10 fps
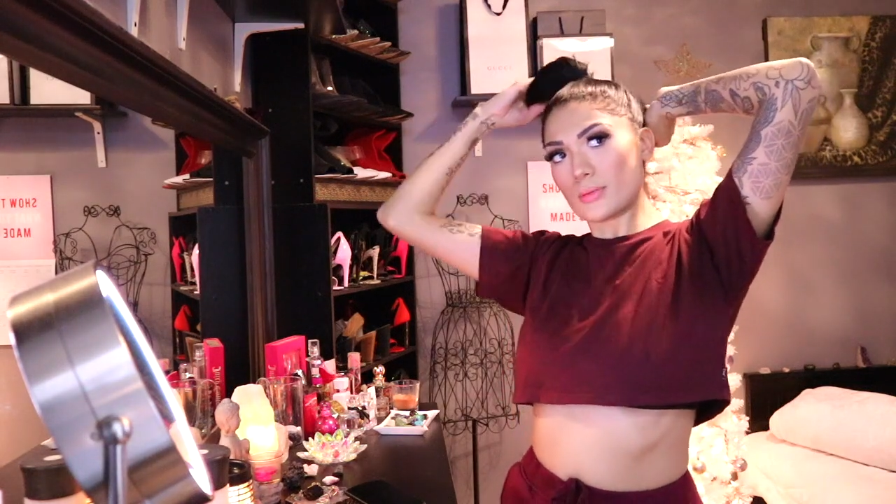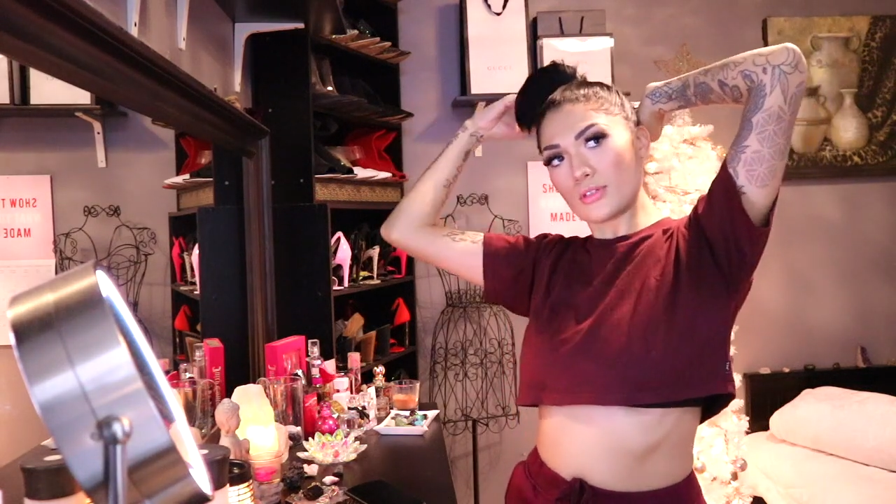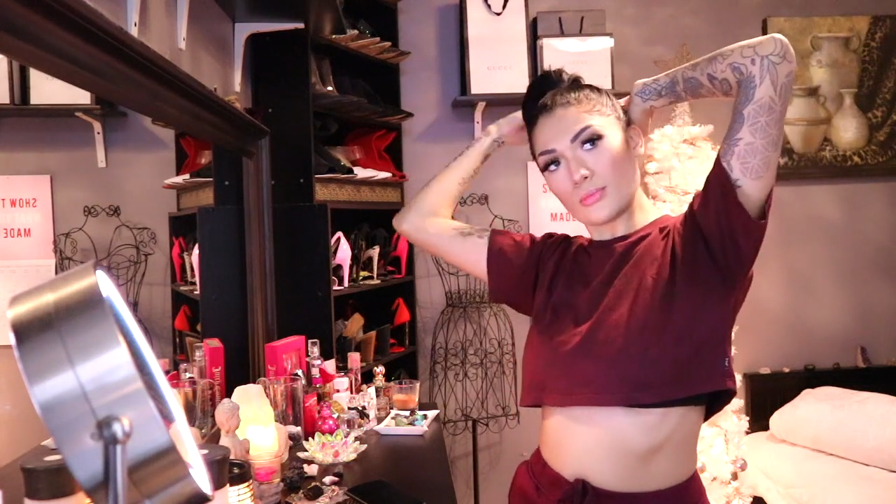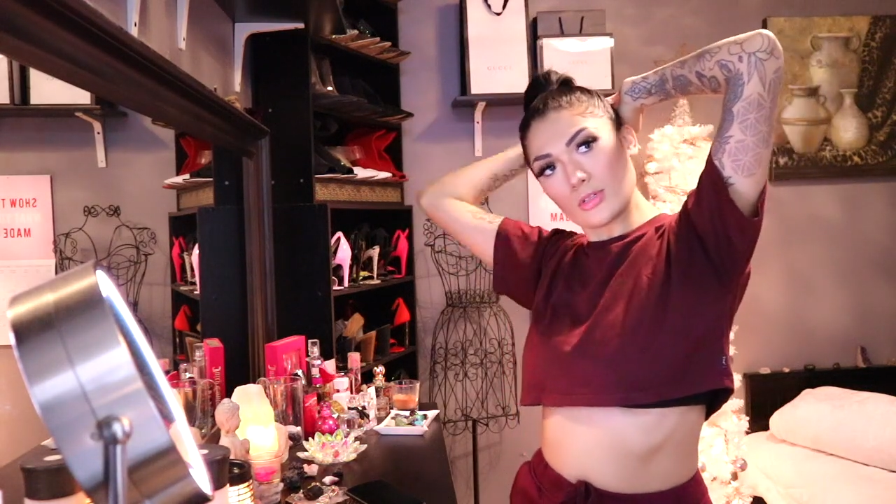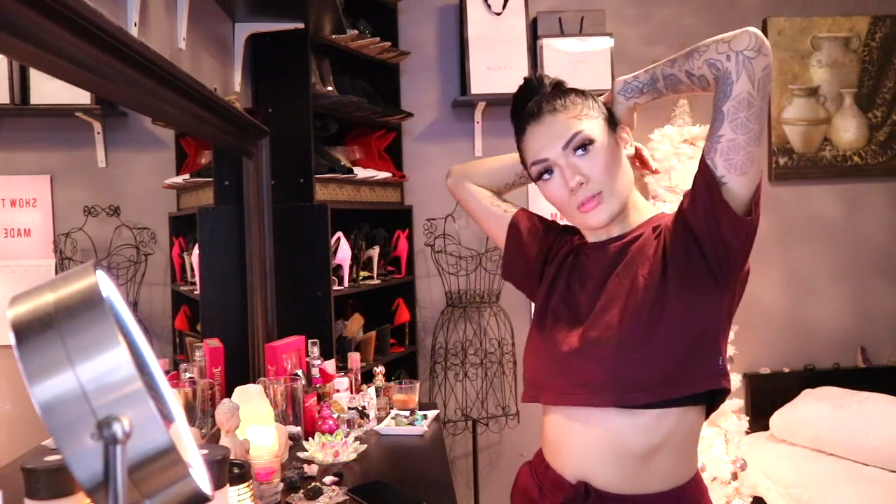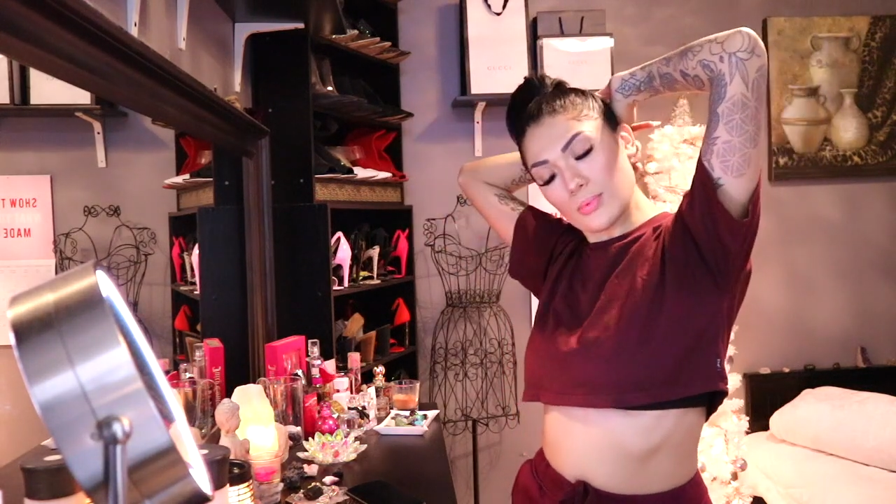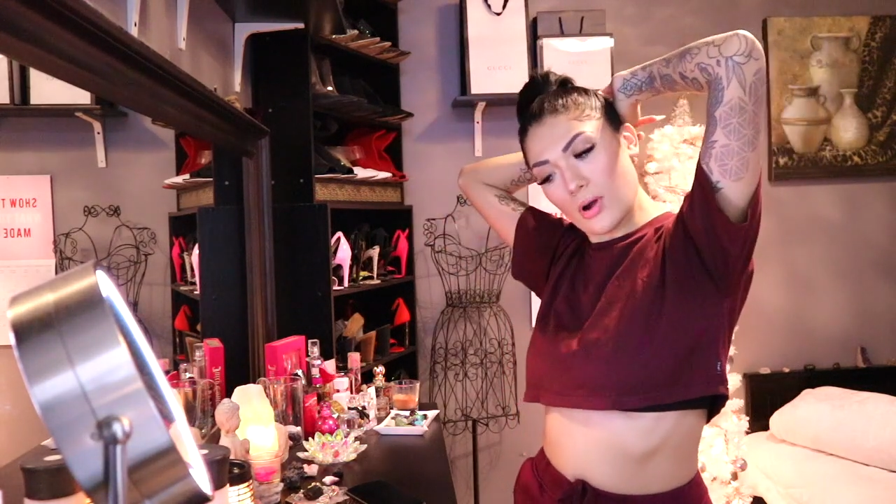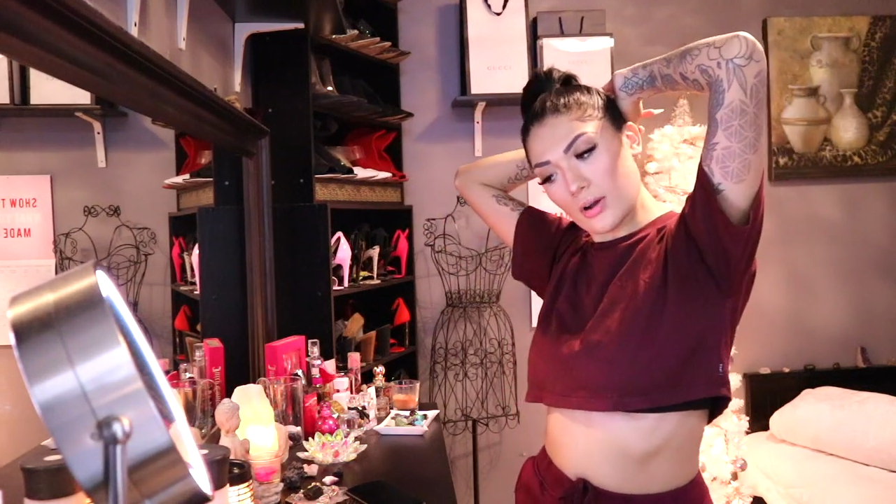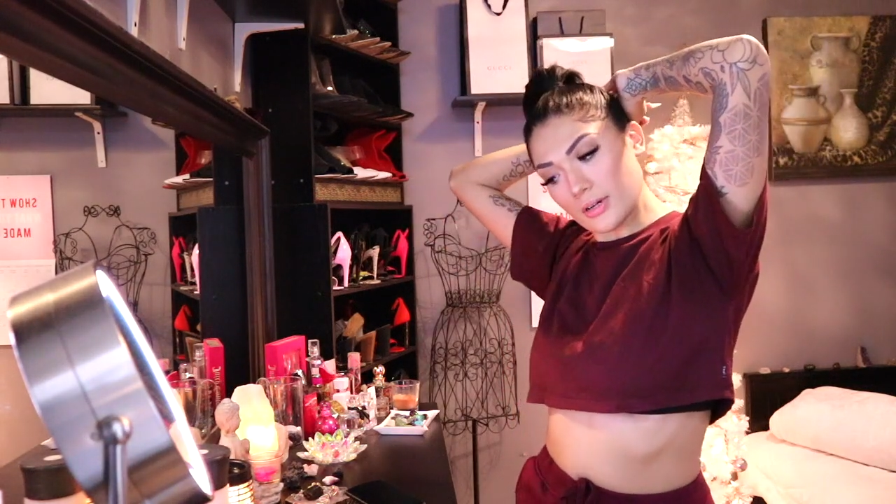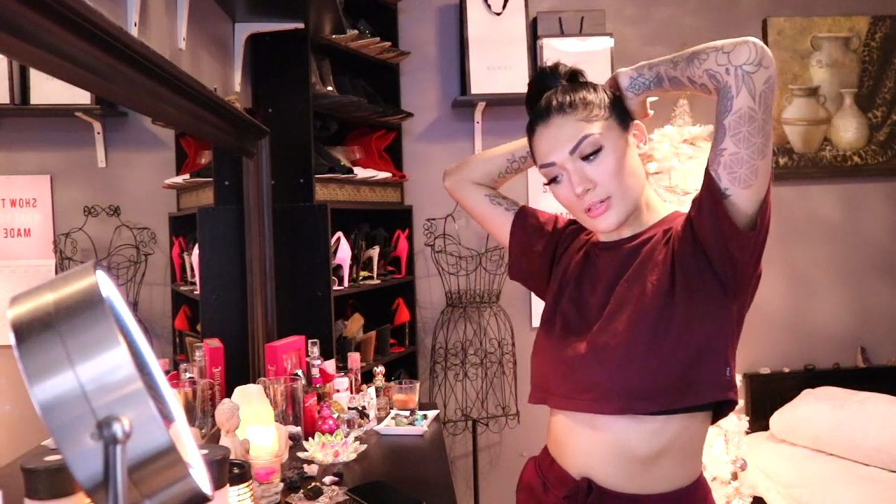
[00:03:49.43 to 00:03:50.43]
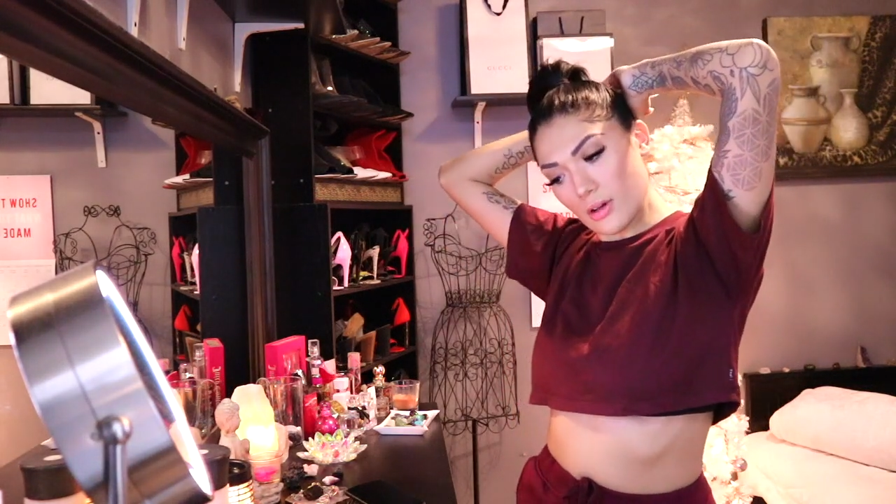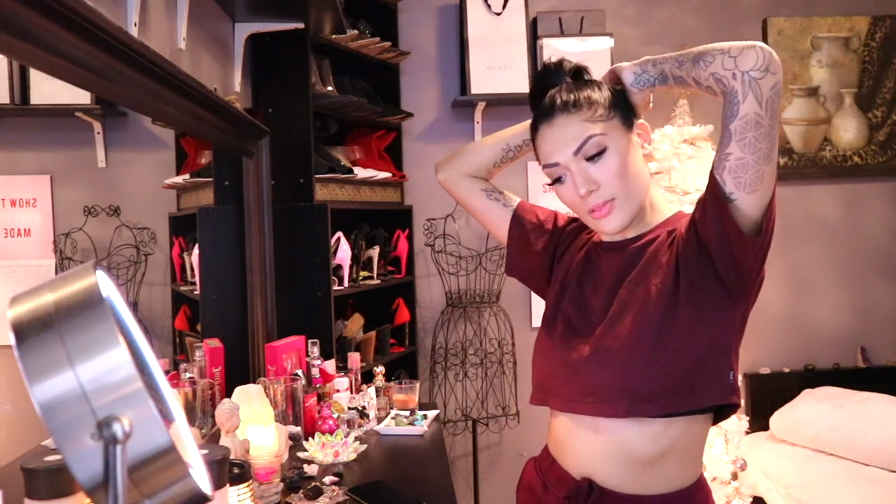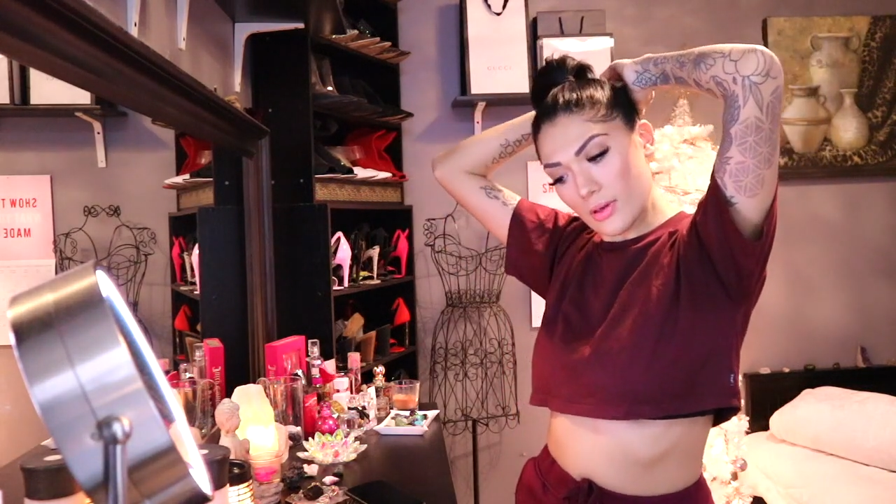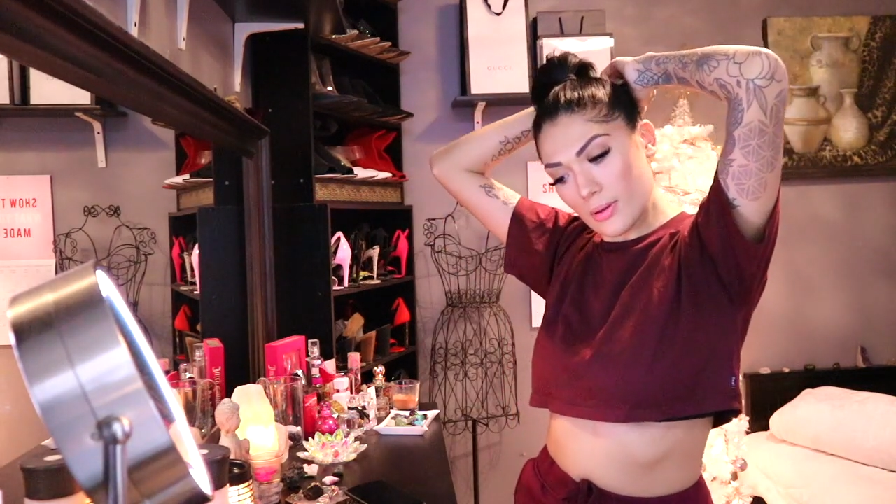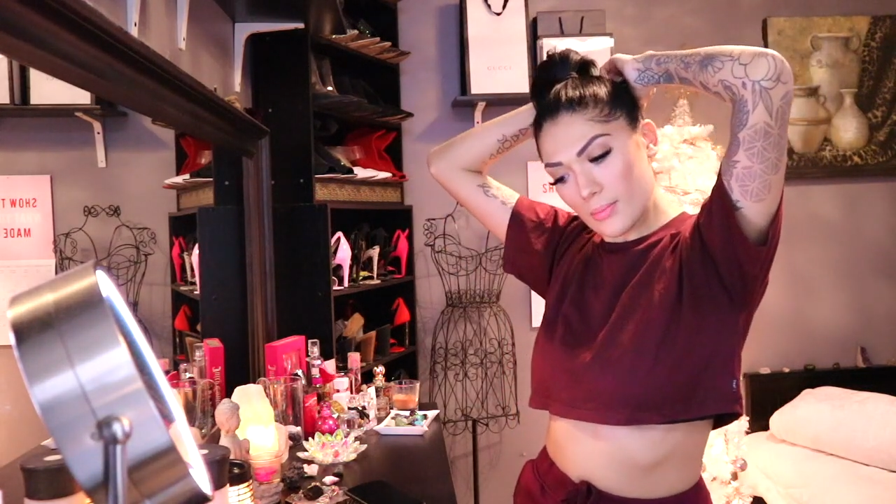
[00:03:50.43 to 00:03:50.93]
put too much product on
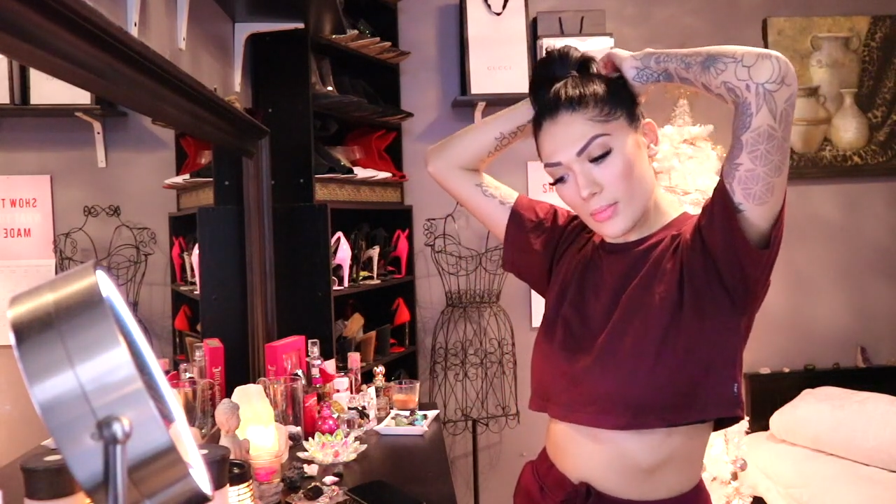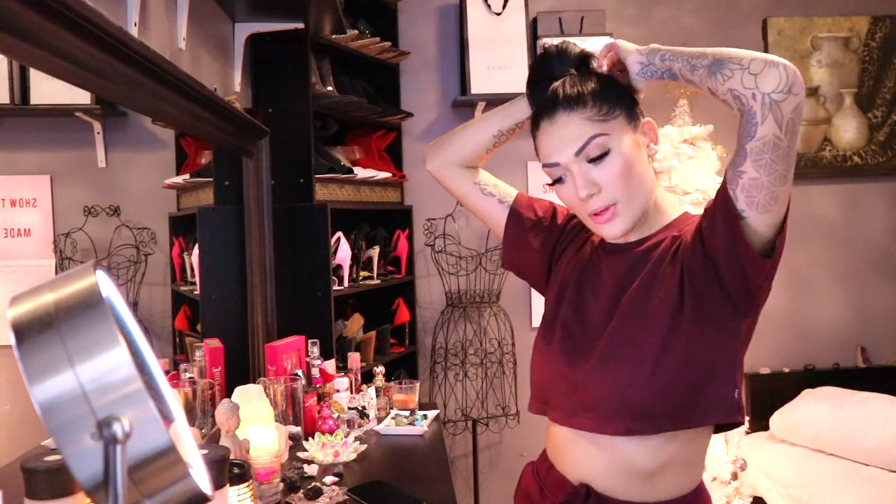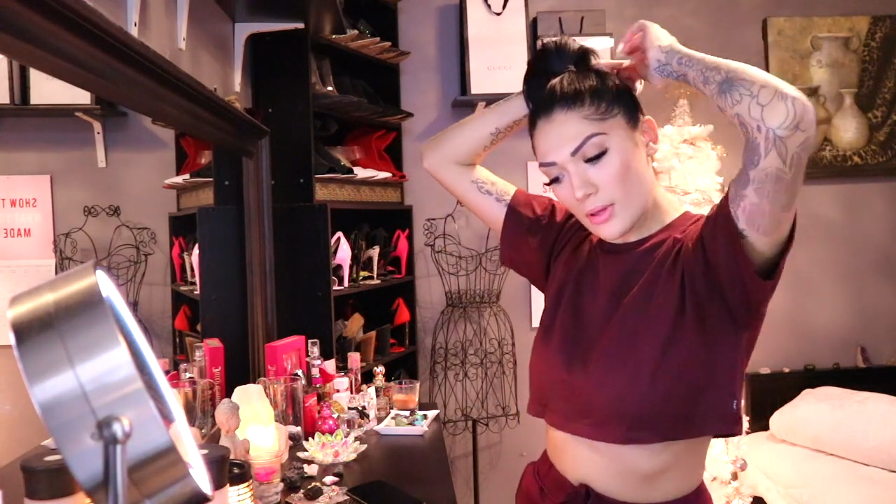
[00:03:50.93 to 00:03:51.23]
them